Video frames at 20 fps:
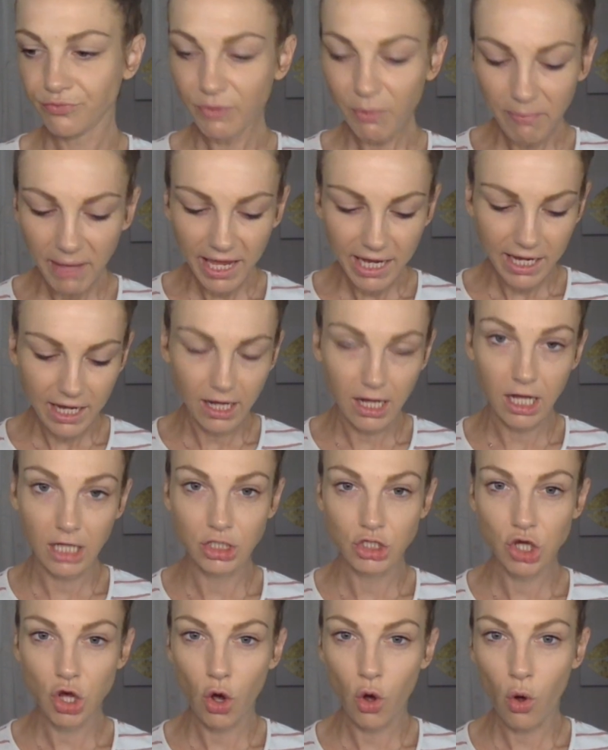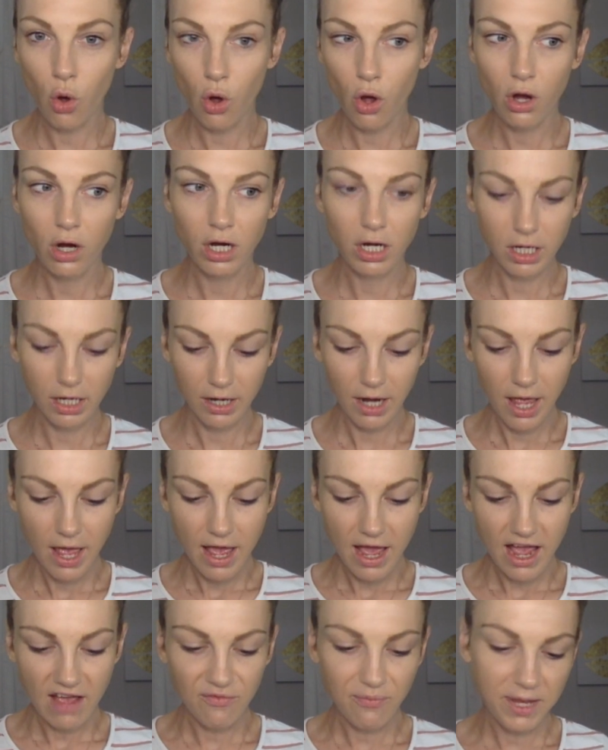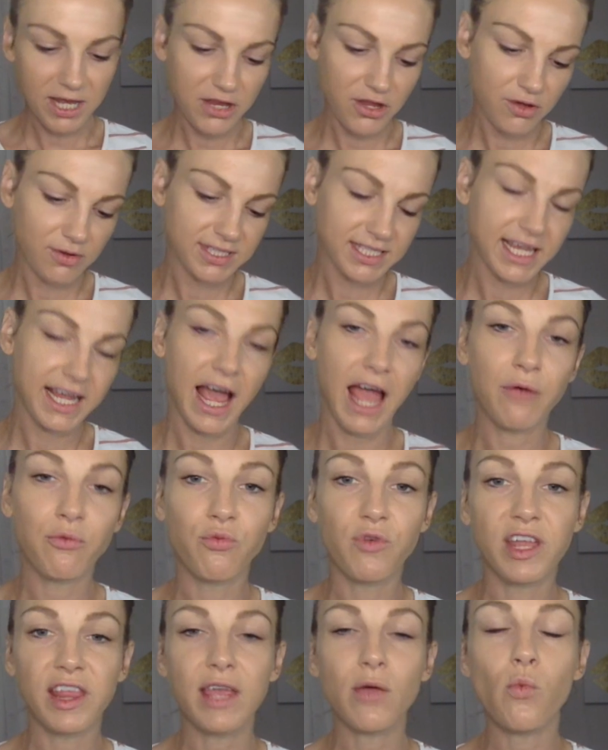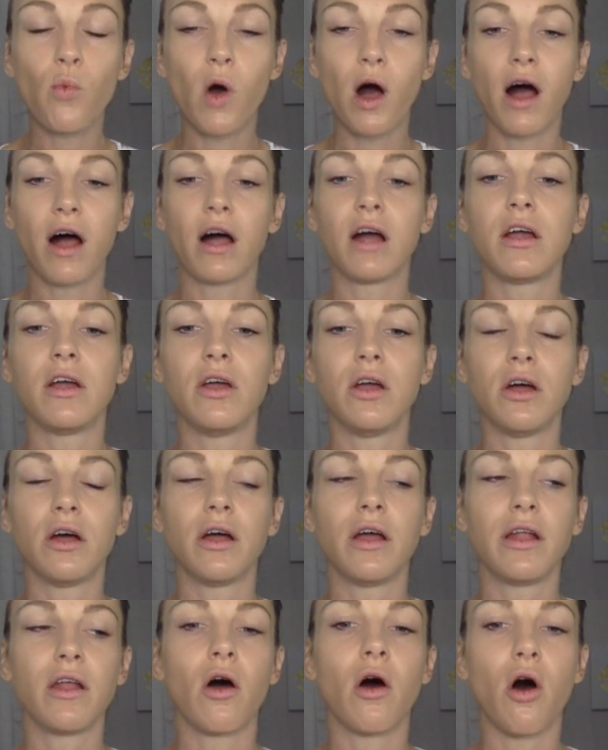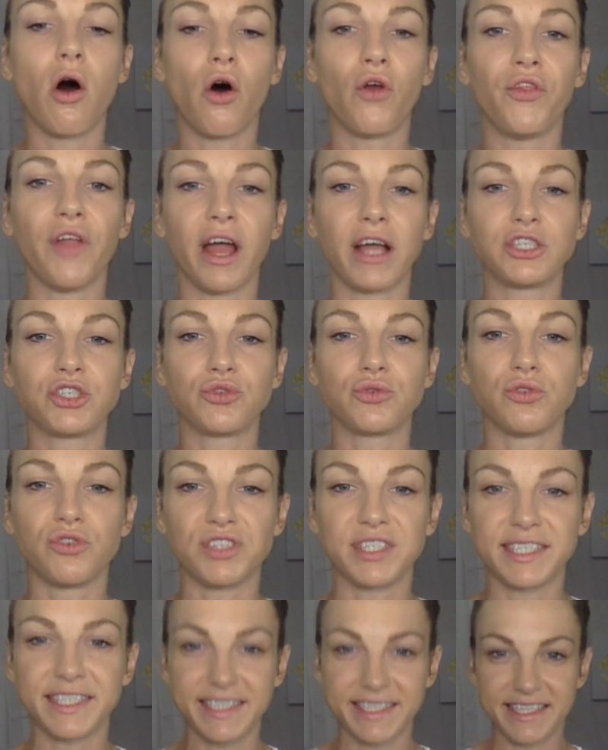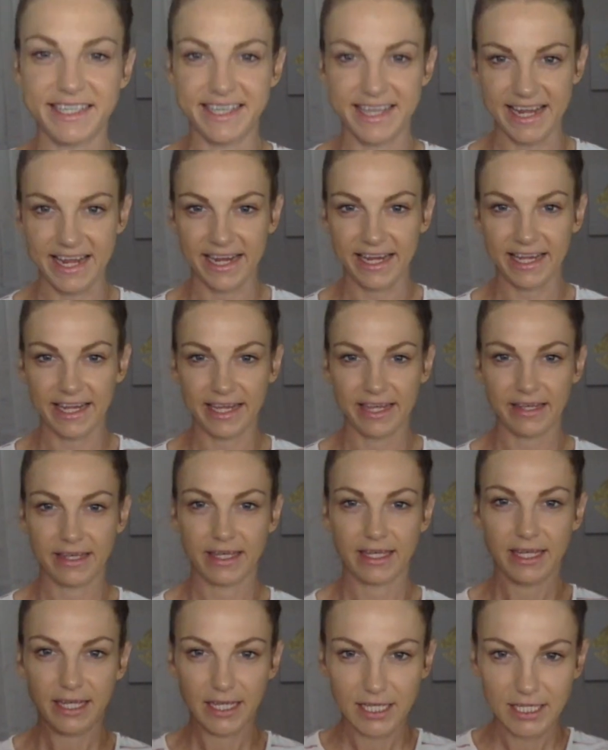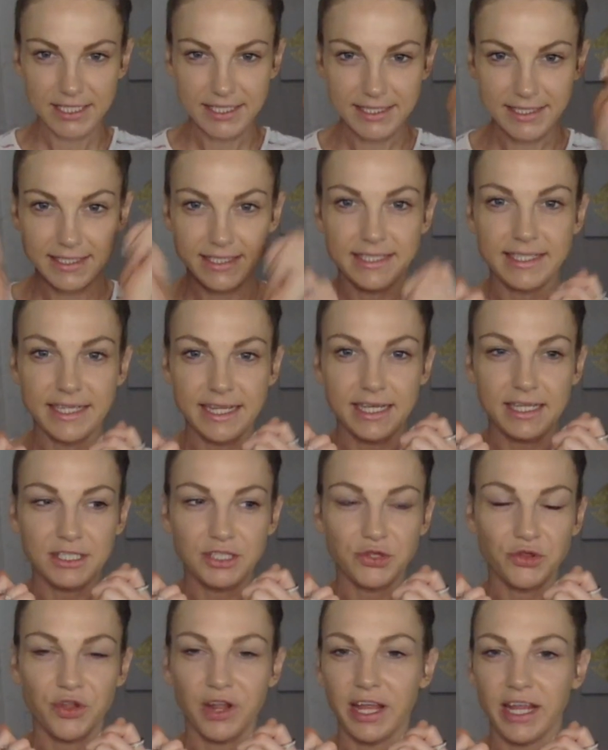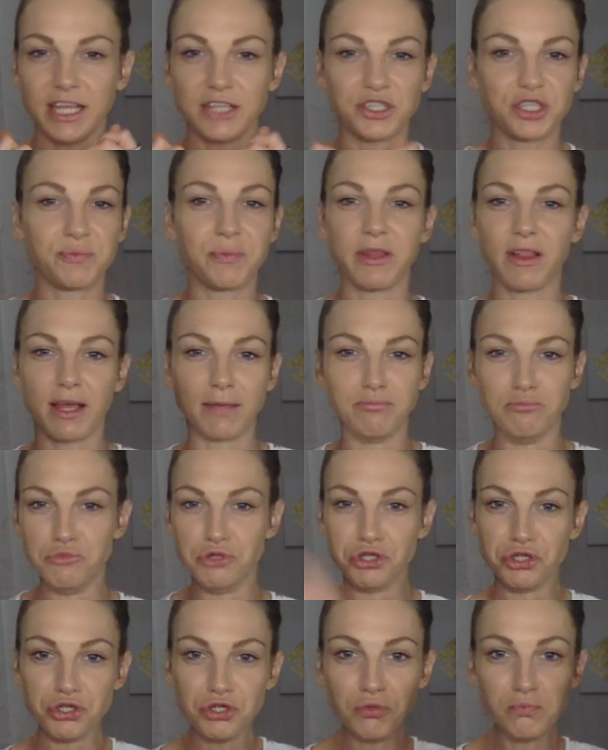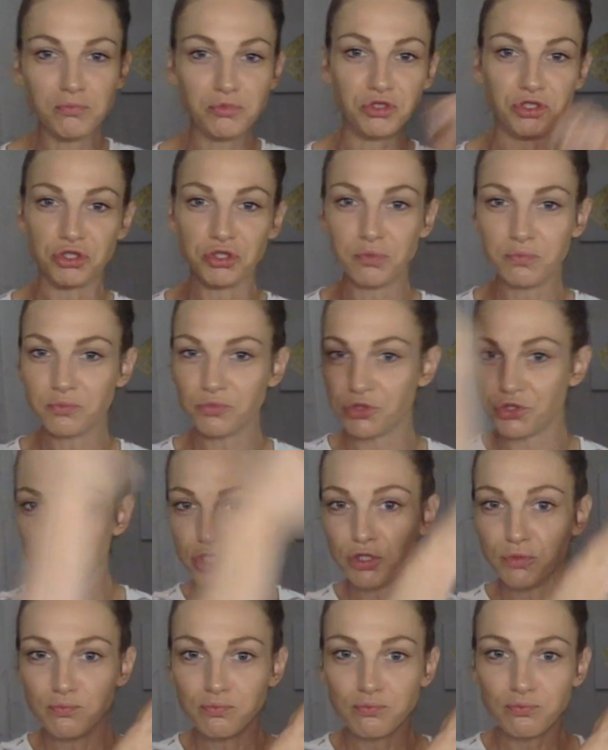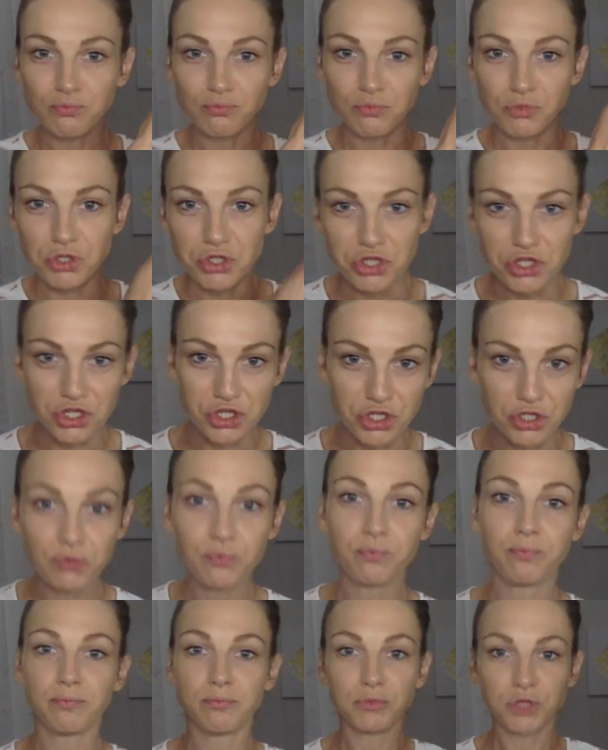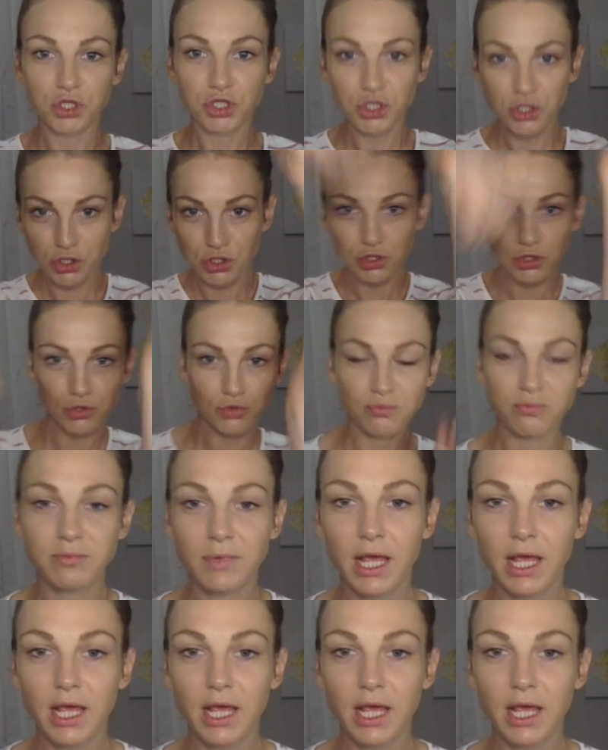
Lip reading: my contour. I've been using, I really want a good all natural stick so that I can just be like joop, joop, joop, joop, joop,